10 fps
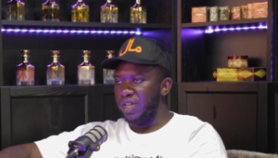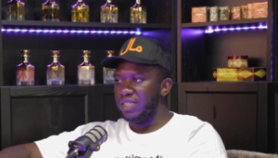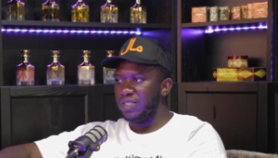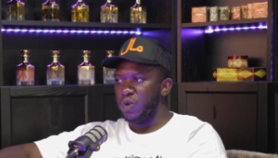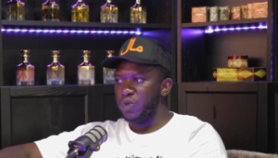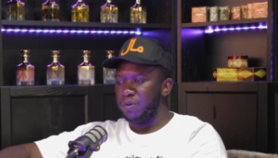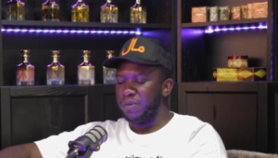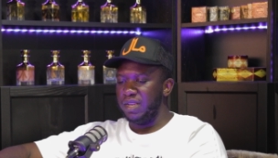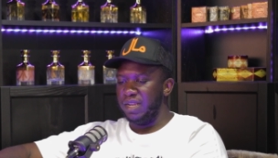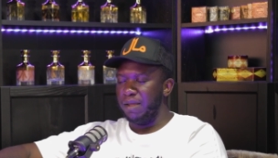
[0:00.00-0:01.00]
Is social
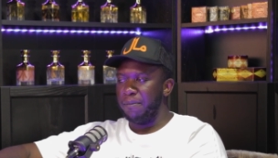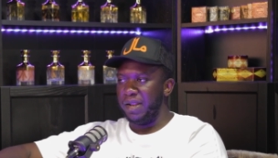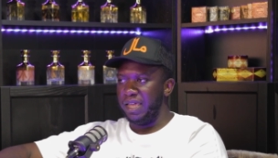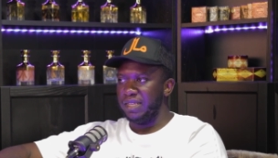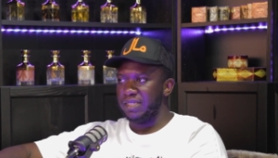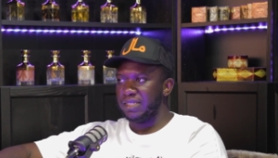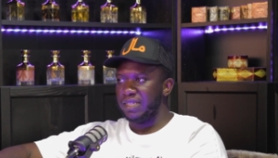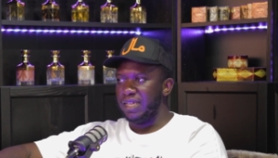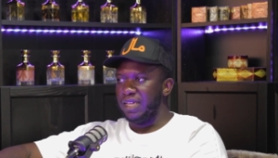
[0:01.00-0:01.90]
media the place